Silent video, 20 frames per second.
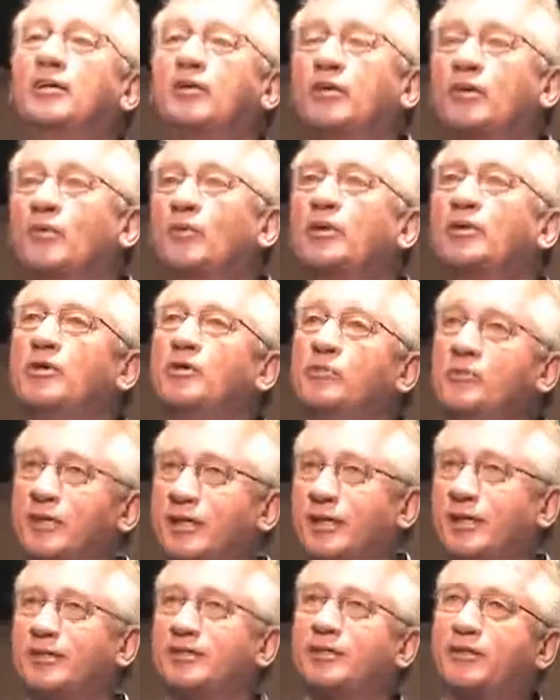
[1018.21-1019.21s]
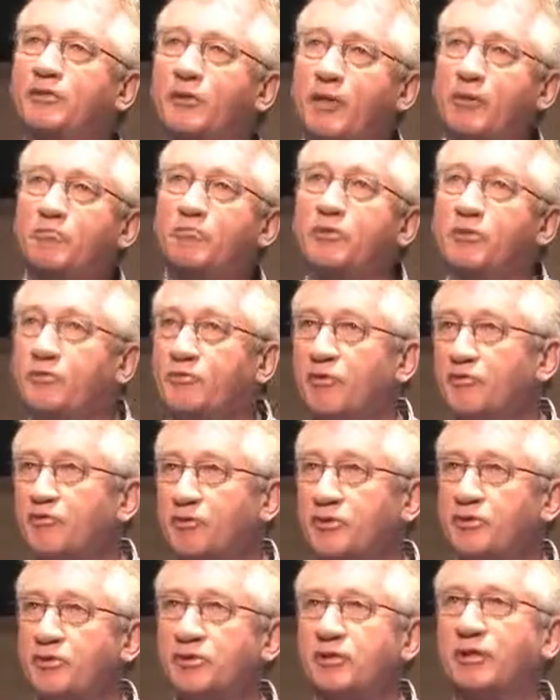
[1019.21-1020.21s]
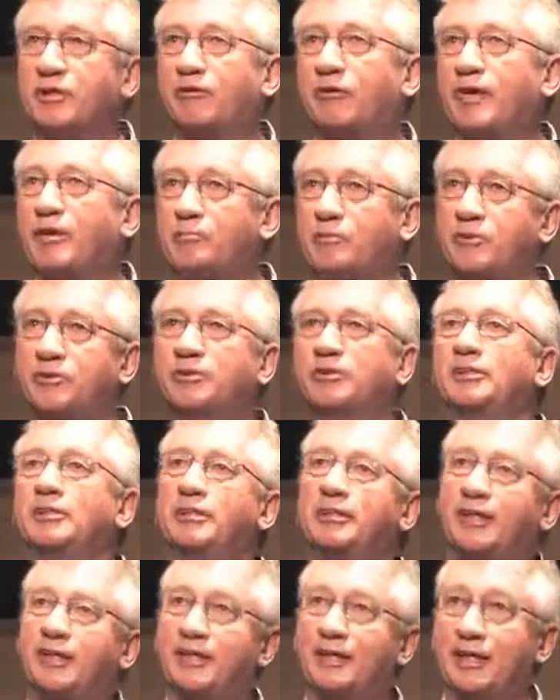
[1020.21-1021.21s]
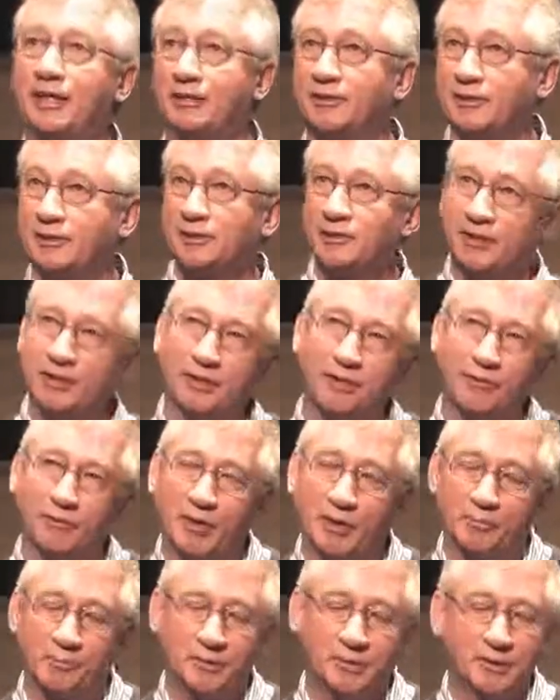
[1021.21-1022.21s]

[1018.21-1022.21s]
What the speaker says: the one who would get the grape would refuse the grape until the other guy also got a grape.